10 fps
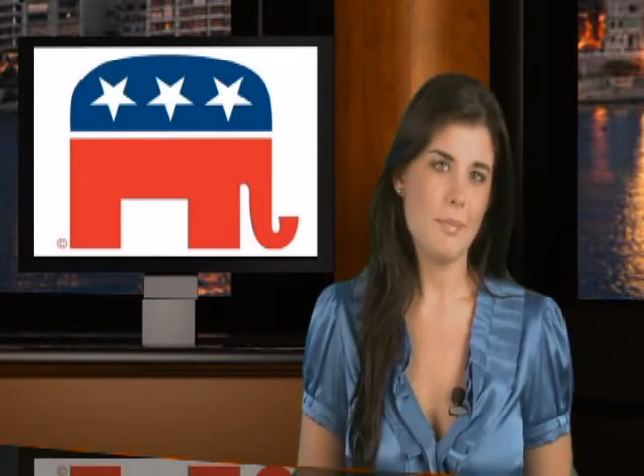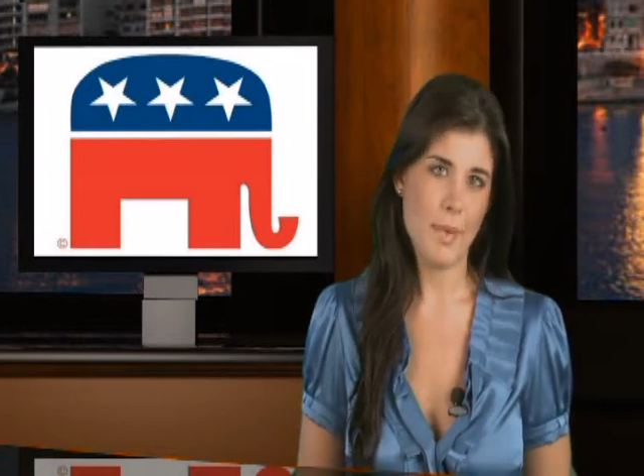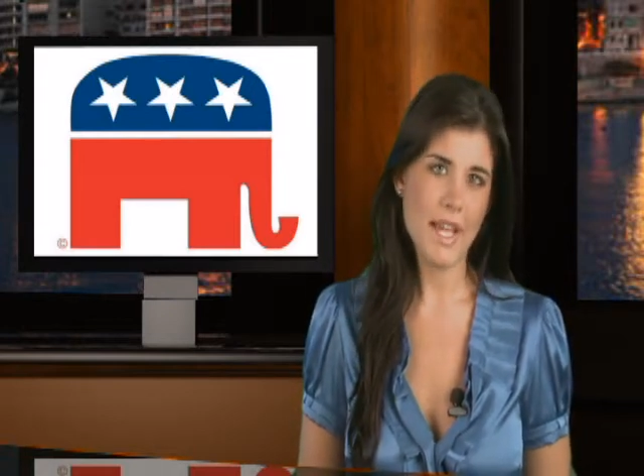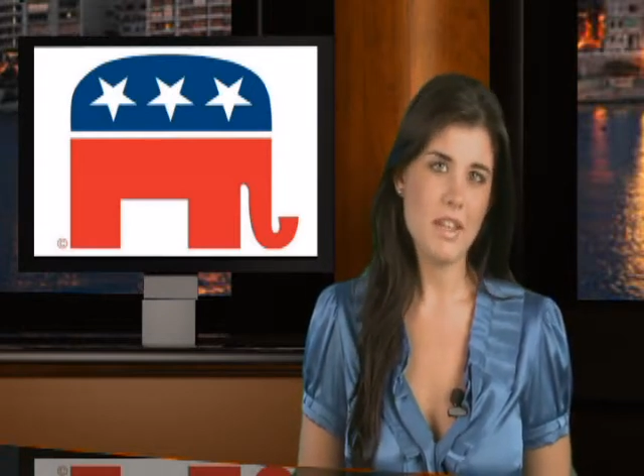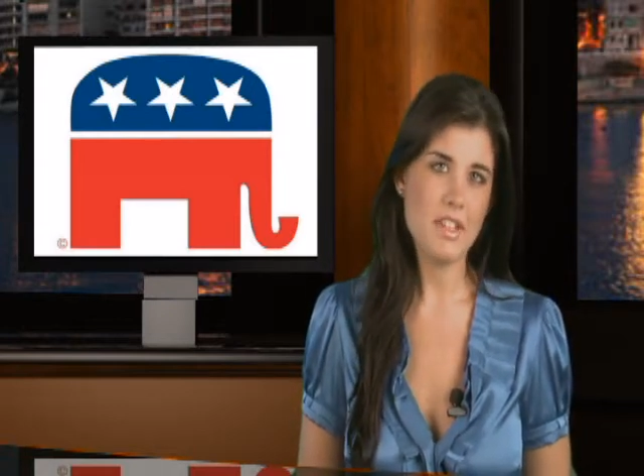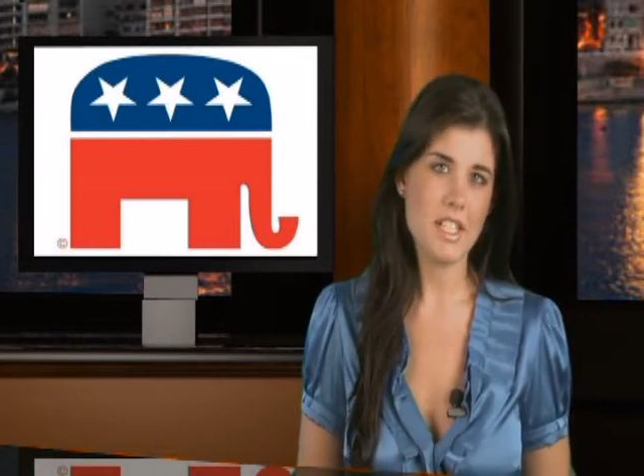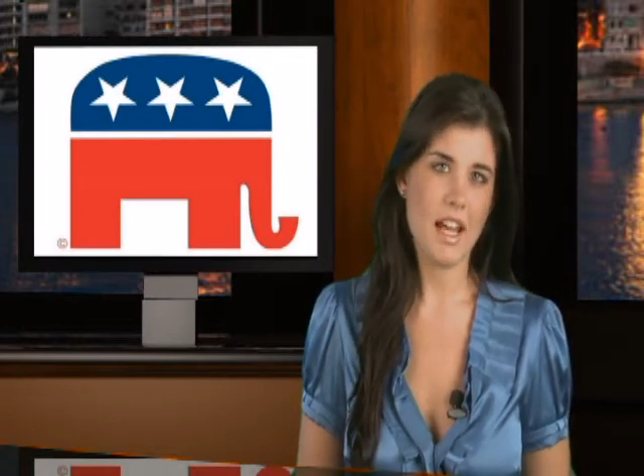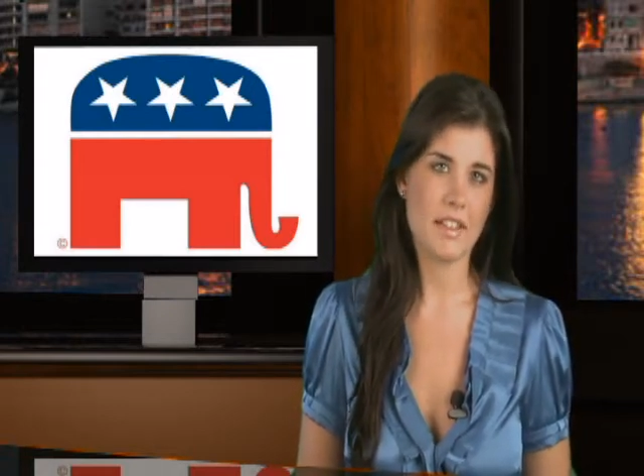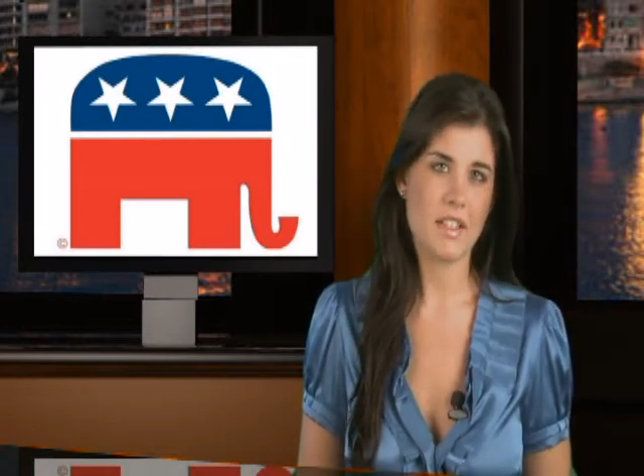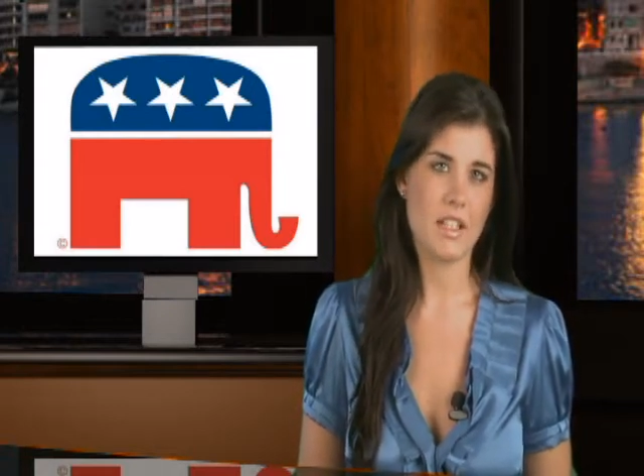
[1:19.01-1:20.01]
By giving
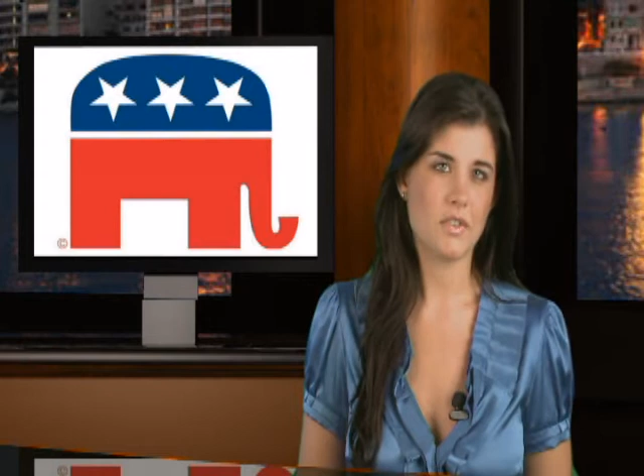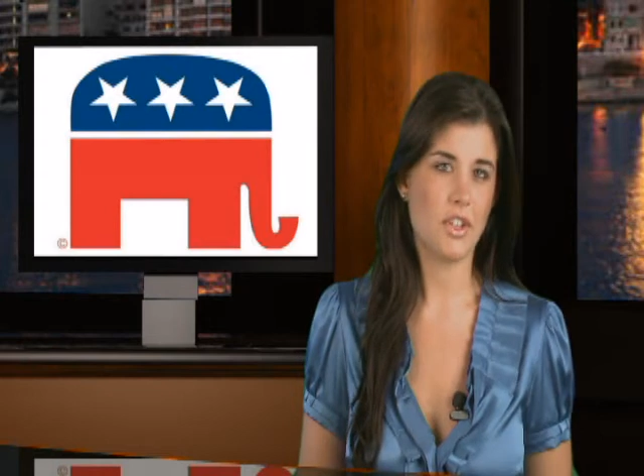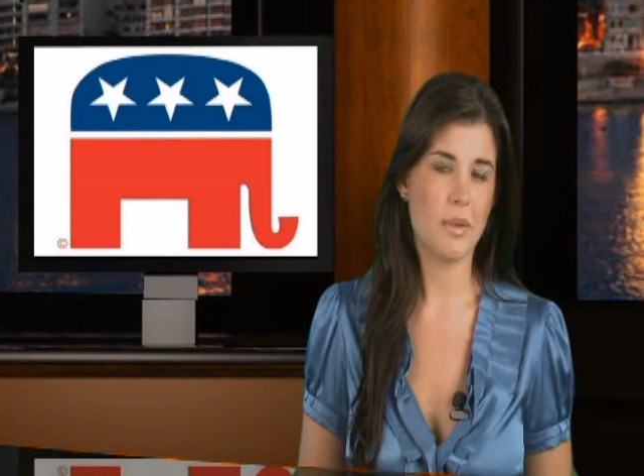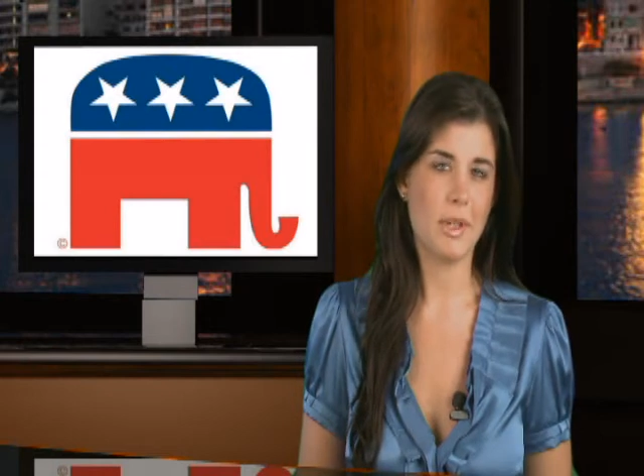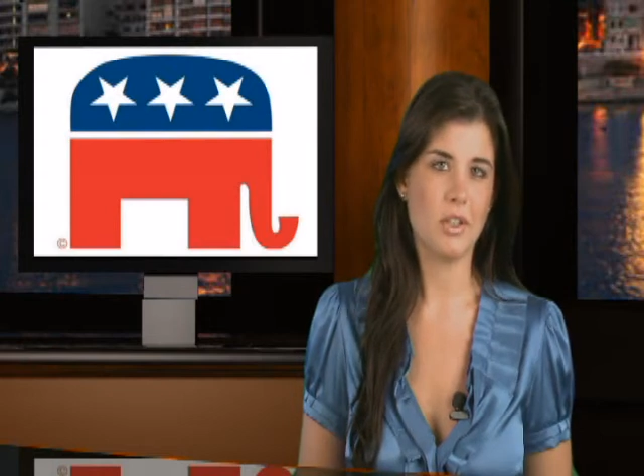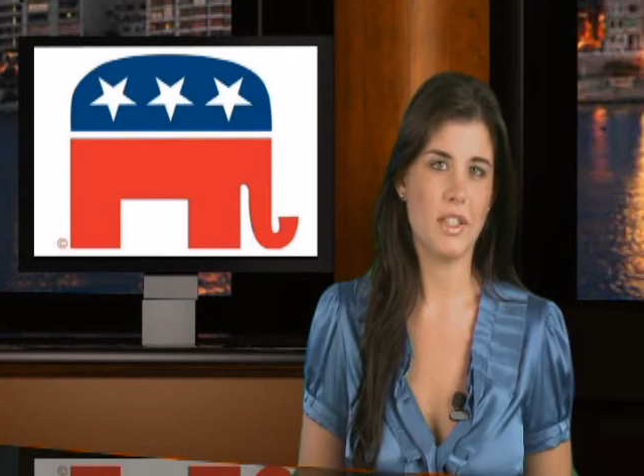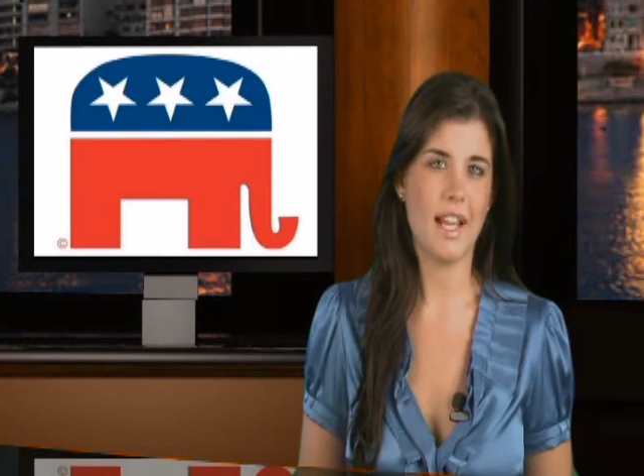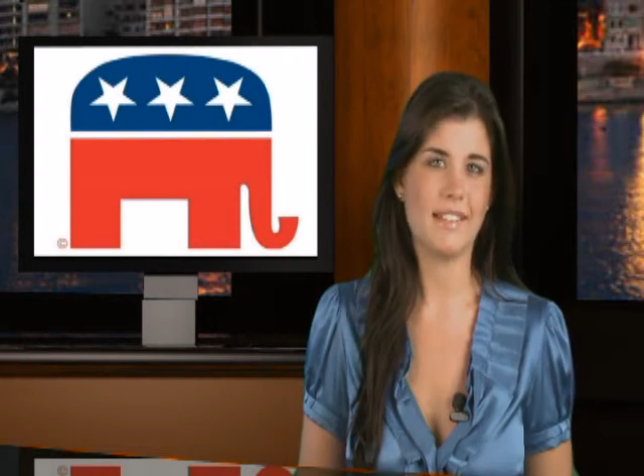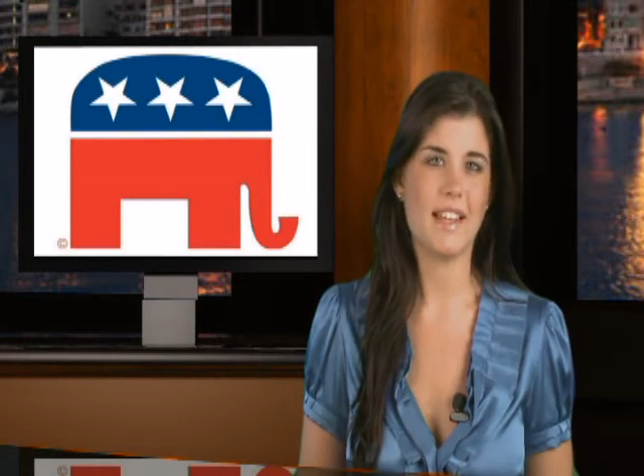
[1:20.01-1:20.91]
tax cuts for the middle class